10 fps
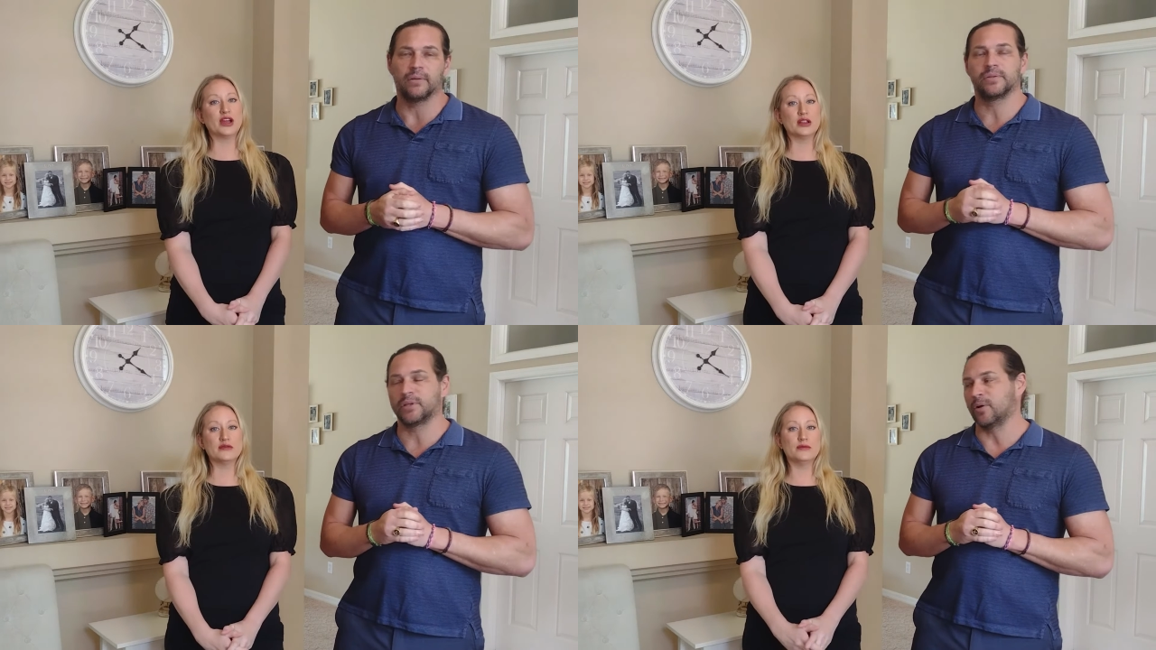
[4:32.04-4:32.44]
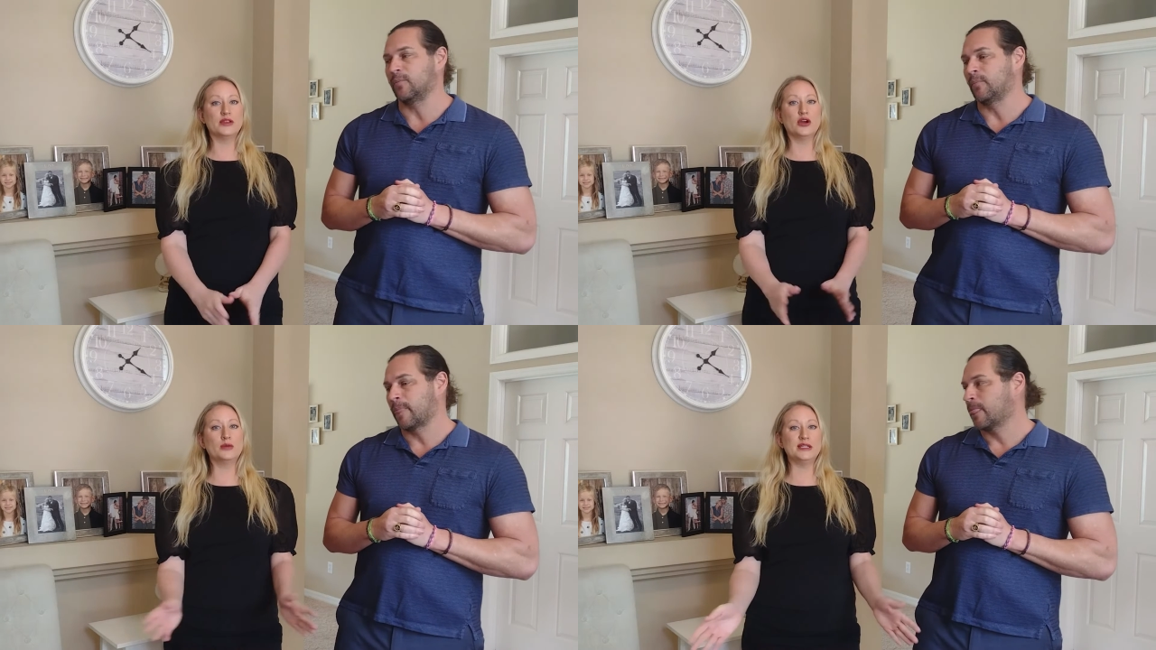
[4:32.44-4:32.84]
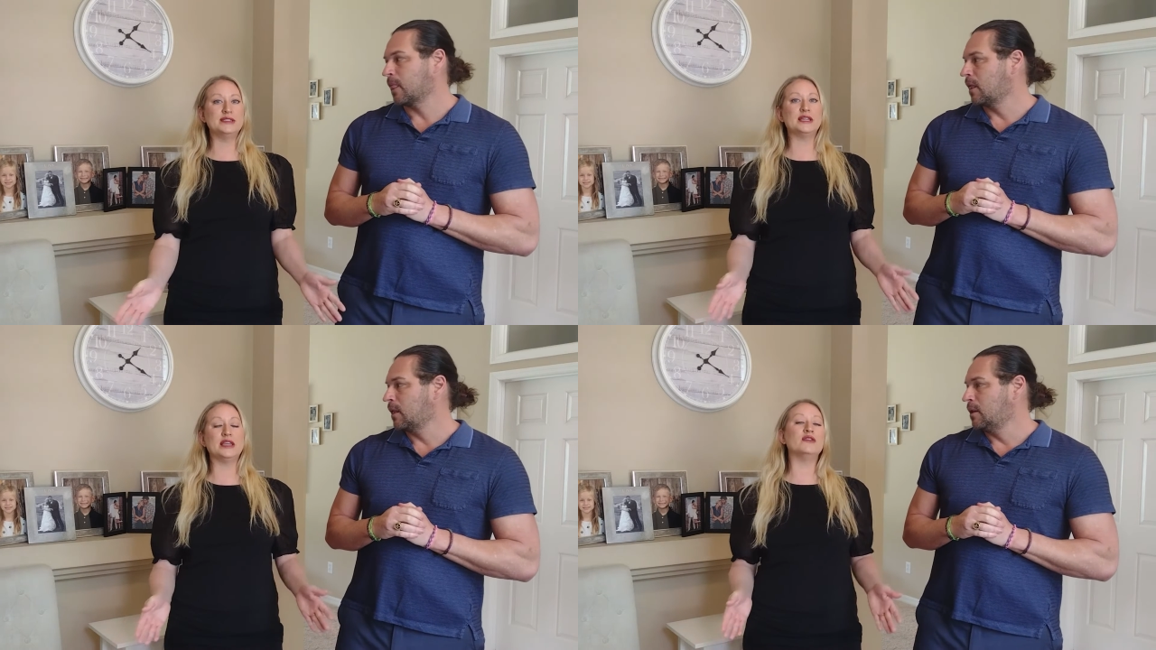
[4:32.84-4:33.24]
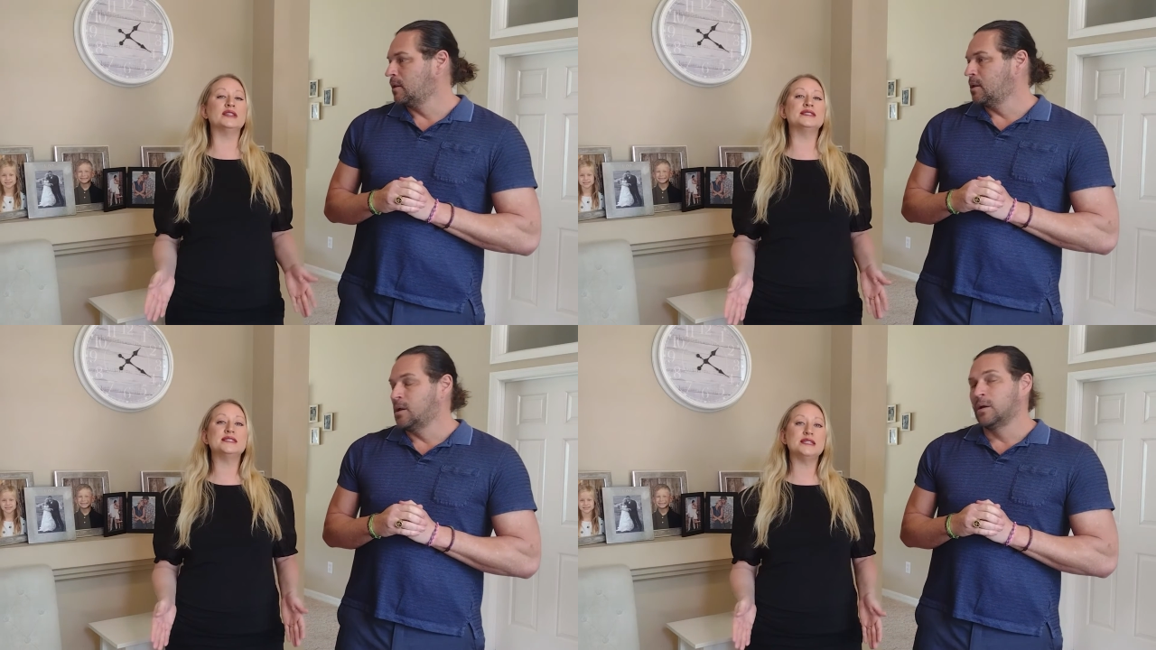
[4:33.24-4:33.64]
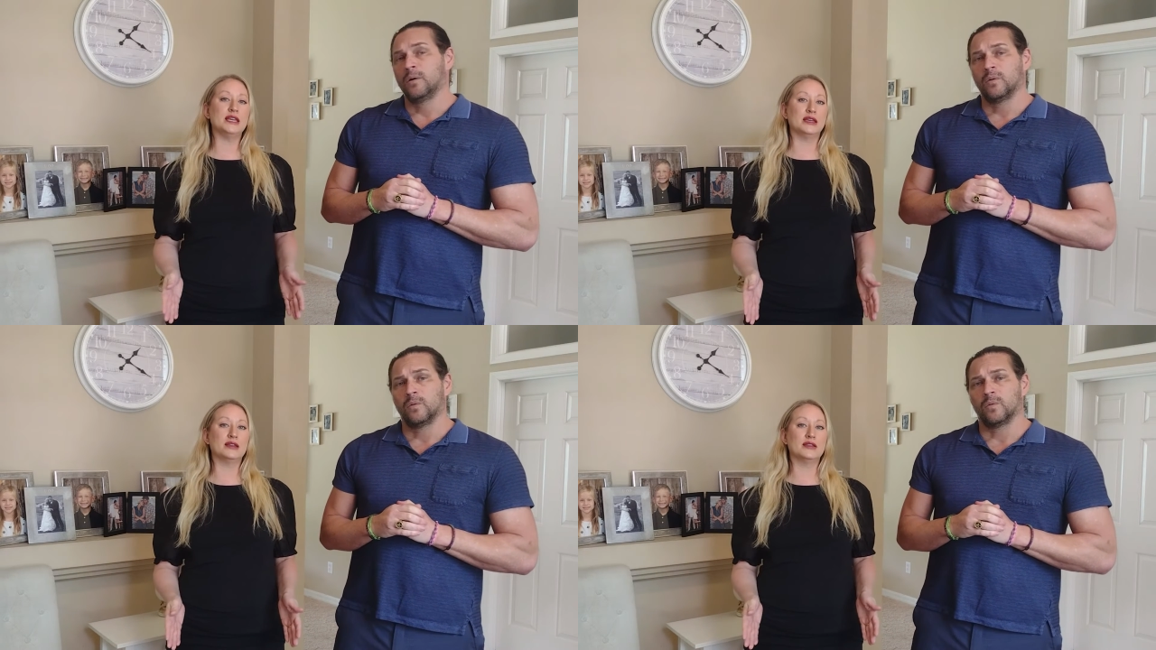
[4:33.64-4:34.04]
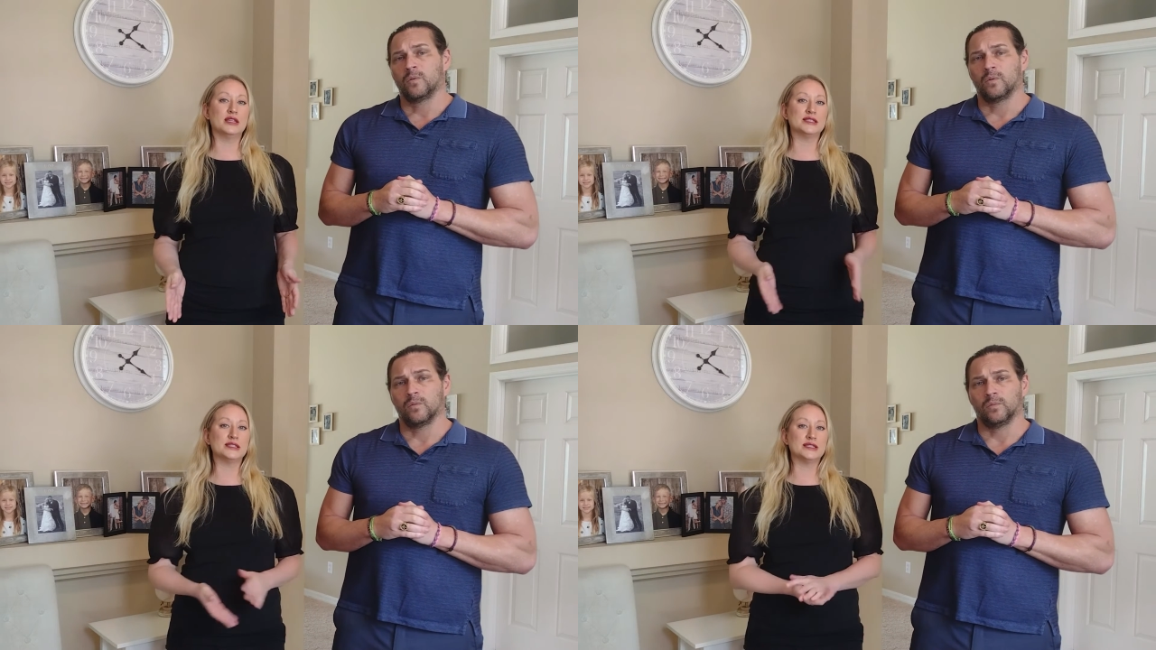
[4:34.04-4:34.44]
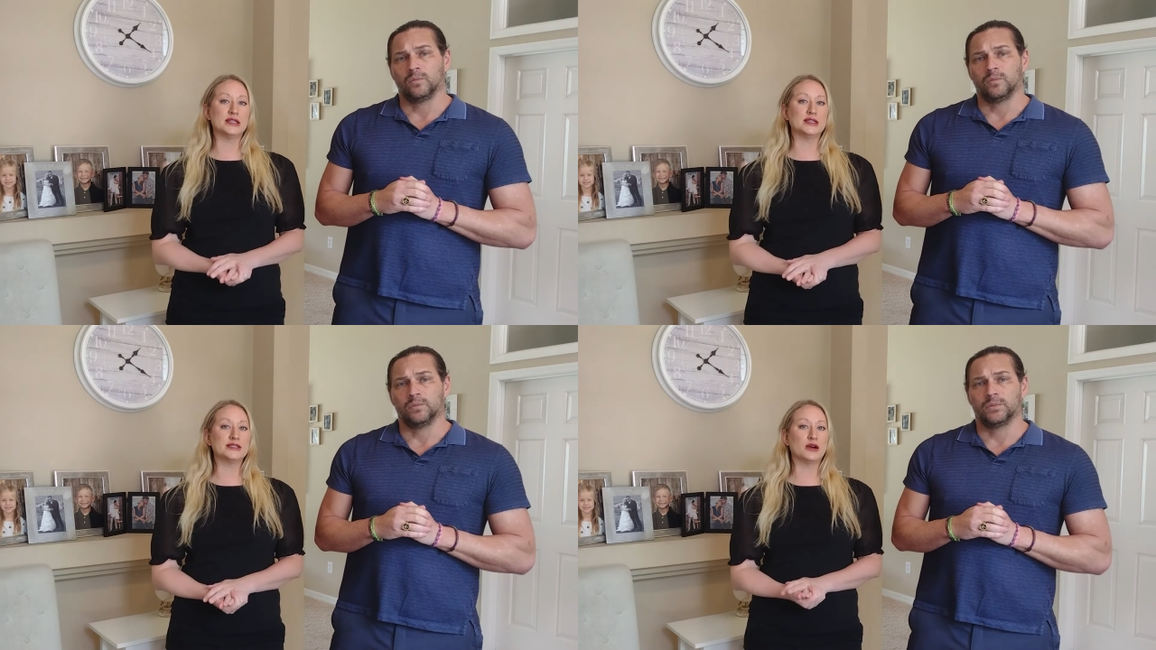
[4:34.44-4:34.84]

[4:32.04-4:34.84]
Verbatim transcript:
Speaker 1: very so. nobody's even seeing this listing.